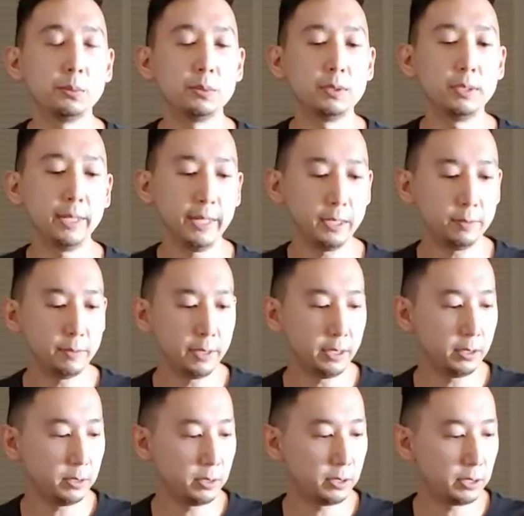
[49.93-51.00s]
Today's
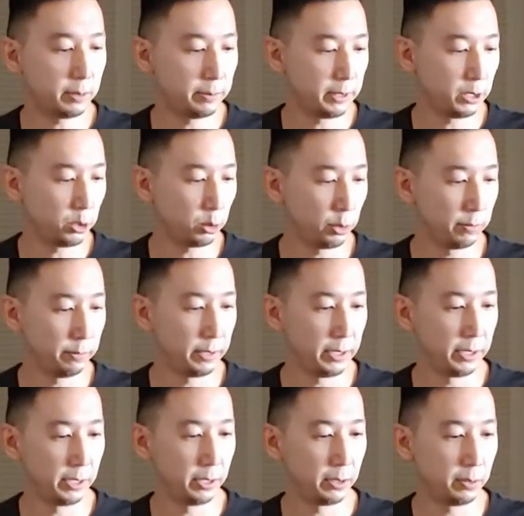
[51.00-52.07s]
video is just going to be a short
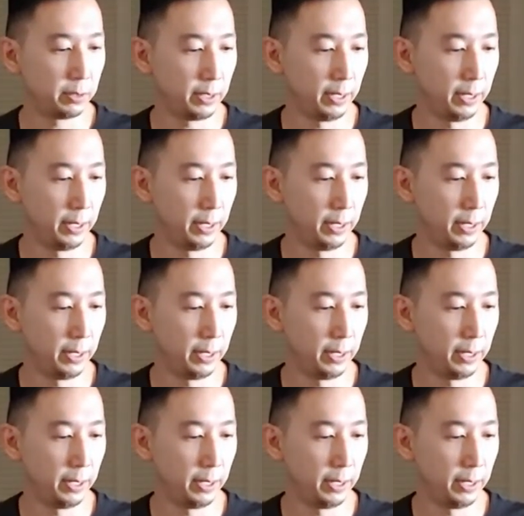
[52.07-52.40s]
video,